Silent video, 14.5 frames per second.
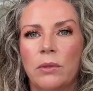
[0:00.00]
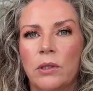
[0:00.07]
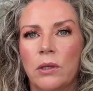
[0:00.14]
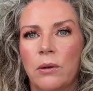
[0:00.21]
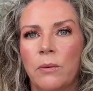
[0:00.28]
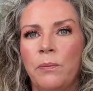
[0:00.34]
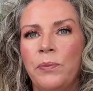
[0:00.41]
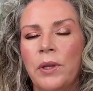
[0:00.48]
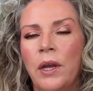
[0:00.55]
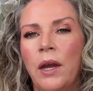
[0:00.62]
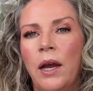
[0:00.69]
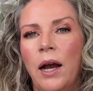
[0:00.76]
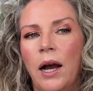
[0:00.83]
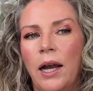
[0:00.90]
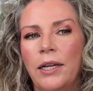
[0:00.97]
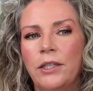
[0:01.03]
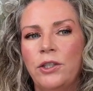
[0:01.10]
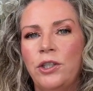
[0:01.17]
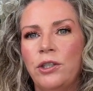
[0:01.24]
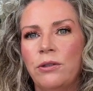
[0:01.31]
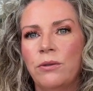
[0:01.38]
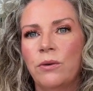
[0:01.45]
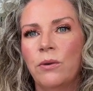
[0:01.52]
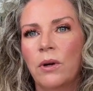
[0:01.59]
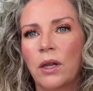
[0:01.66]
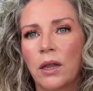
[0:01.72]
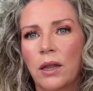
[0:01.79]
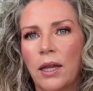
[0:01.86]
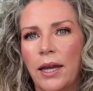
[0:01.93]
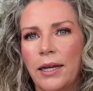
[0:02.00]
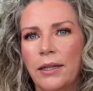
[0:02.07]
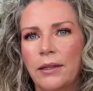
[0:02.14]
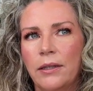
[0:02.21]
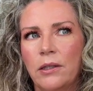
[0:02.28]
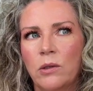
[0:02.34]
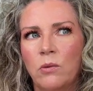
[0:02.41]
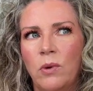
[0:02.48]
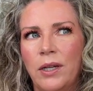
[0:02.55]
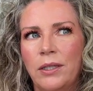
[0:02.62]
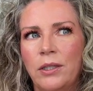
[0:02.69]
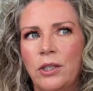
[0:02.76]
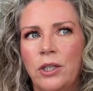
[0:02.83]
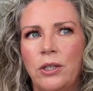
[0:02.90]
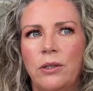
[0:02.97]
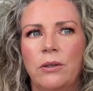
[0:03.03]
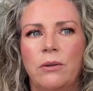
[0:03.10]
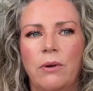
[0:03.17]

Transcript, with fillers: So I do like this one too.